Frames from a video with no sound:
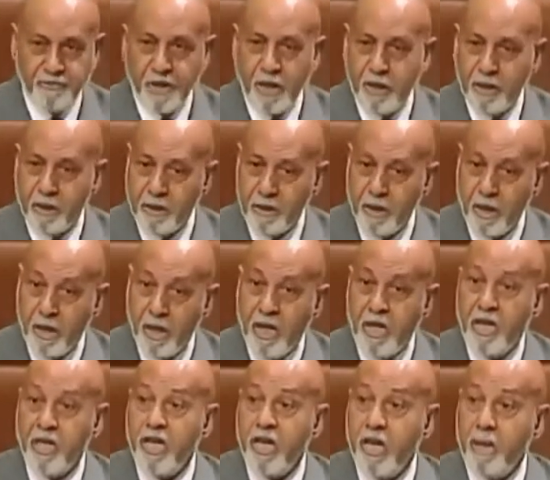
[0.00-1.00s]
and
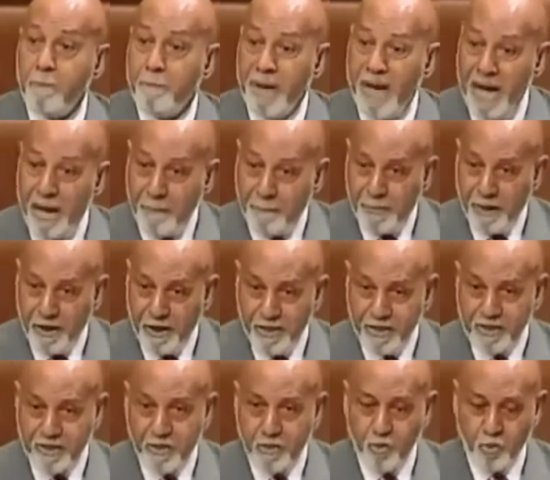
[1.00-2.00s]
in a
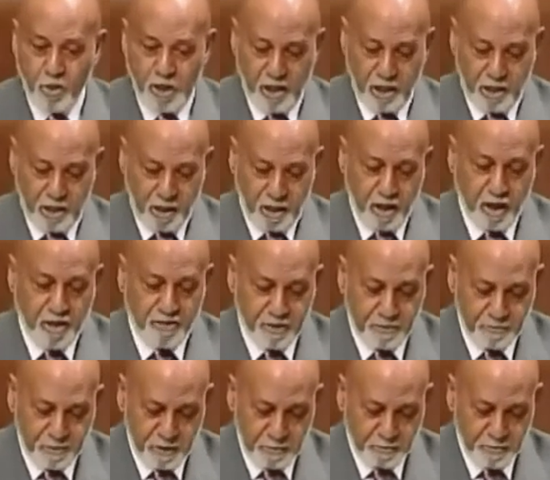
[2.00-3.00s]
bipartisan way, other
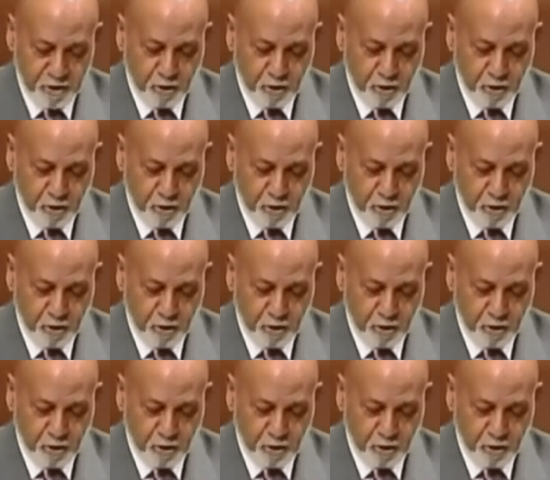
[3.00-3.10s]
members,